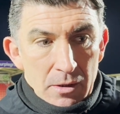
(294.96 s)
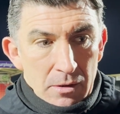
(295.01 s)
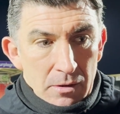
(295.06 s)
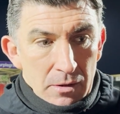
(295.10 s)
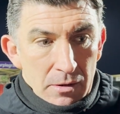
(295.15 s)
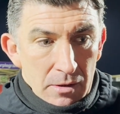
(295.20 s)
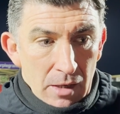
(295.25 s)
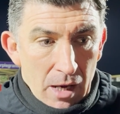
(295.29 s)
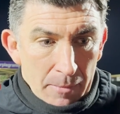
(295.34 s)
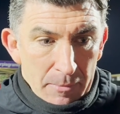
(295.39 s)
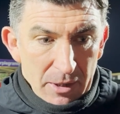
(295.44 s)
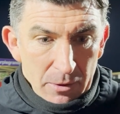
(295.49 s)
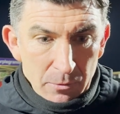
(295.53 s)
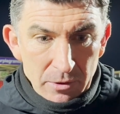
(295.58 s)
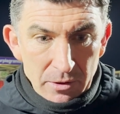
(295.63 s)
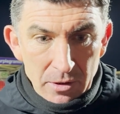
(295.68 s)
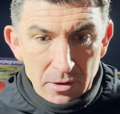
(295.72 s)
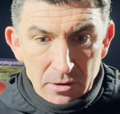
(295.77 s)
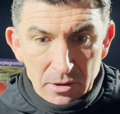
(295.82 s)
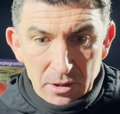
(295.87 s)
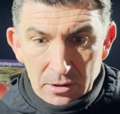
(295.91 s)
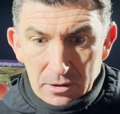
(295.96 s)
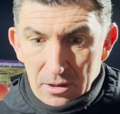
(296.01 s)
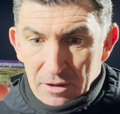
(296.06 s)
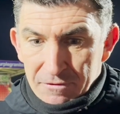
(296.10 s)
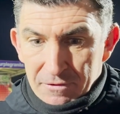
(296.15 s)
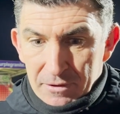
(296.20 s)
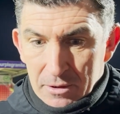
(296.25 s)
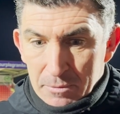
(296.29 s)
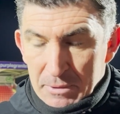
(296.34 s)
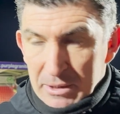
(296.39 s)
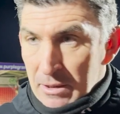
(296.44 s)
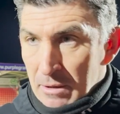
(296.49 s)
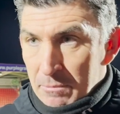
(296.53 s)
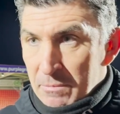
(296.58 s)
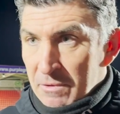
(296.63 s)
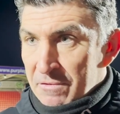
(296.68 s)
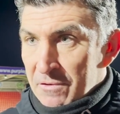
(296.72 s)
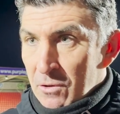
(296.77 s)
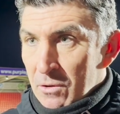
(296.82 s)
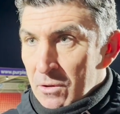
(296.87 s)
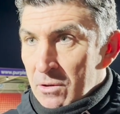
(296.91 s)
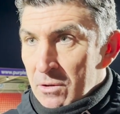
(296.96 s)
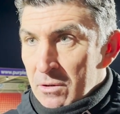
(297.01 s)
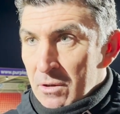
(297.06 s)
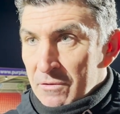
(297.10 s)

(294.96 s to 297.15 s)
Yeah, but there's nothing can be done before,